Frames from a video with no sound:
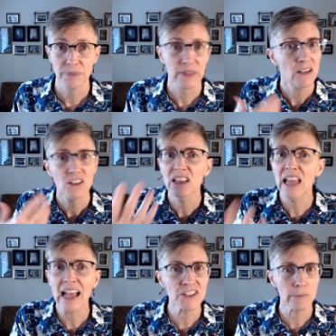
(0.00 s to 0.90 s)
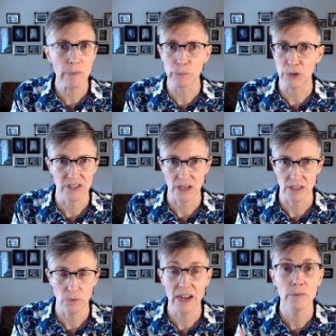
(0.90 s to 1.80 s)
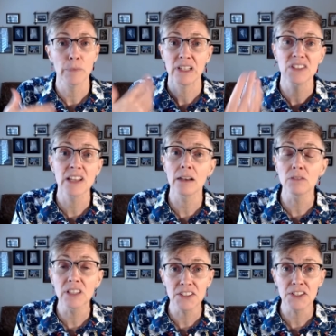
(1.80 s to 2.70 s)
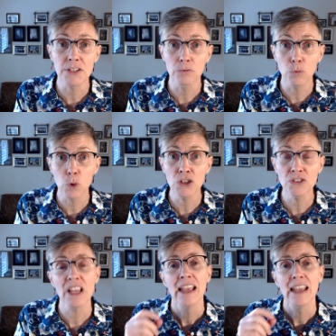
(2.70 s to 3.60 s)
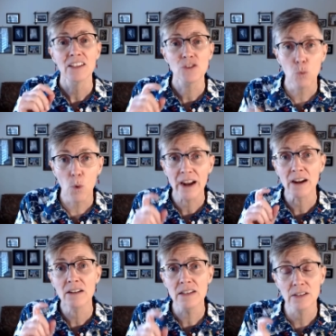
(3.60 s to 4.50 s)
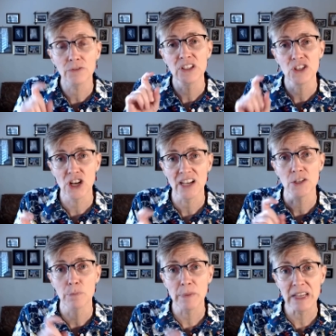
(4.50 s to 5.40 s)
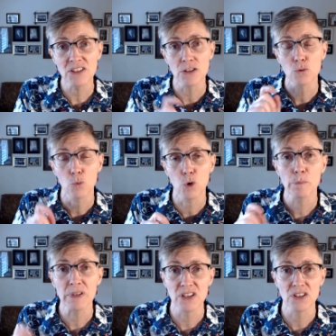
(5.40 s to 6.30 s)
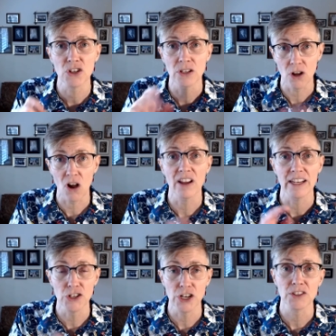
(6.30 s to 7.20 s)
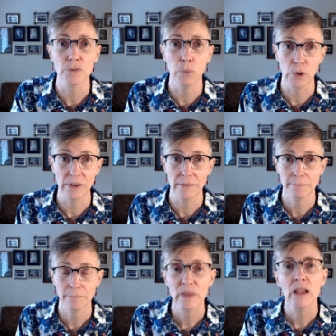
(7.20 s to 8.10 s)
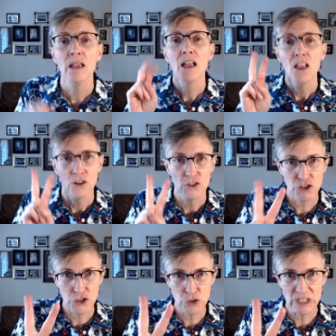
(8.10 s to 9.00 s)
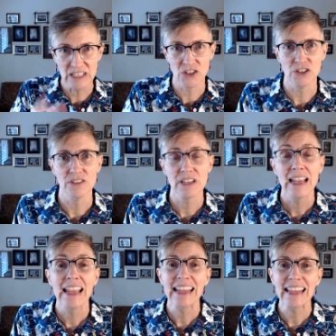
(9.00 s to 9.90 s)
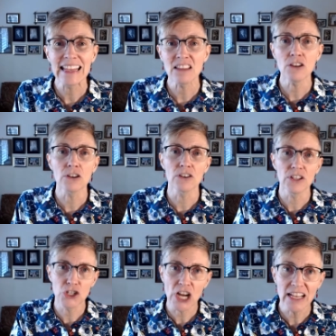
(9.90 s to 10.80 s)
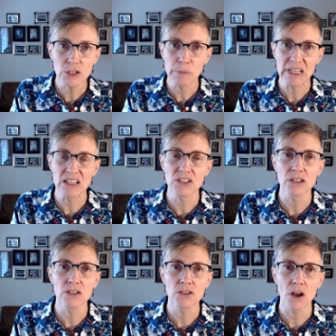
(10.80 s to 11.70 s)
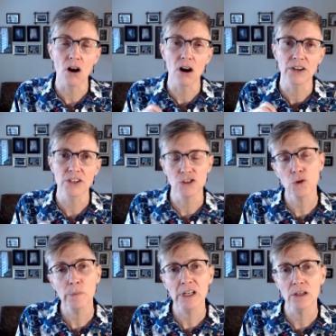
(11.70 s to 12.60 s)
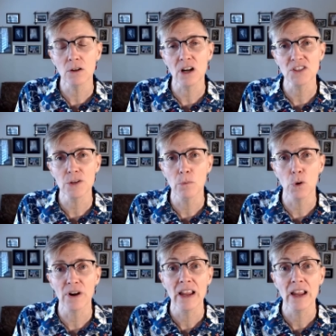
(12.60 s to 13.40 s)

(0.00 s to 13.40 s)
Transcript: Classic memory study, right? But instead of lists of words, it's where different chess pieces were positioned on a chessboard. There's two conditions. Either the chess pieces are distributed across the board